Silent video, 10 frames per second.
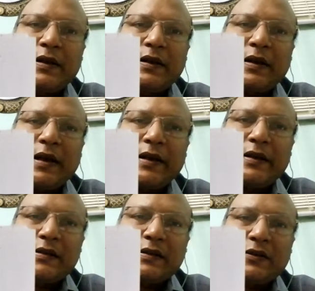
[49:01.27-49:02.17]
E is
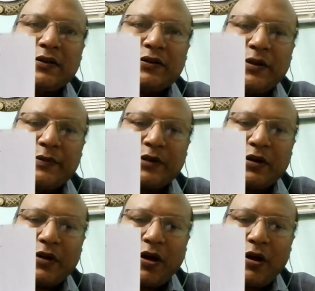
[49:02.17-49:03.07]
equals to epsilon r
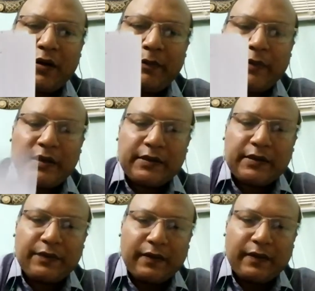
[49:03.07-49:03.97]
minus 1.
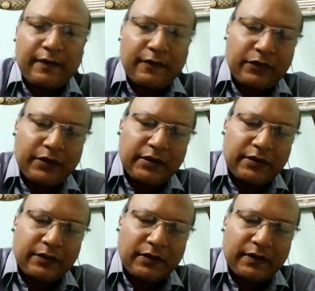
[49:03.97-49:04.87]
So this is
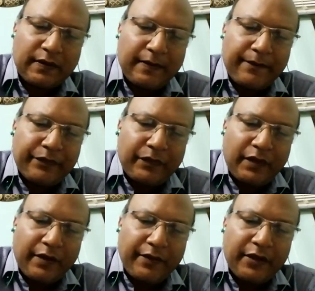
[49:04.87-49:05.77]
very
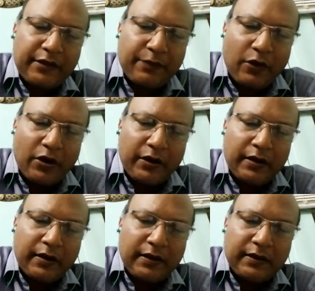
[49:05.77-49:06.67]
small.
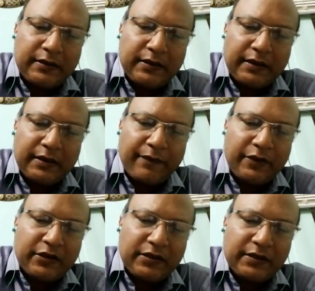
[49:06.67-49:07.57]
See
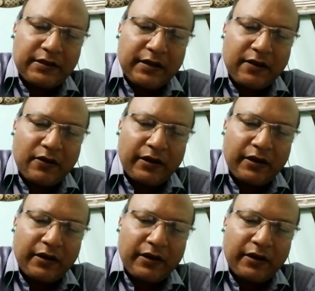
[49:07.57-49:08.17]
definitions and all here.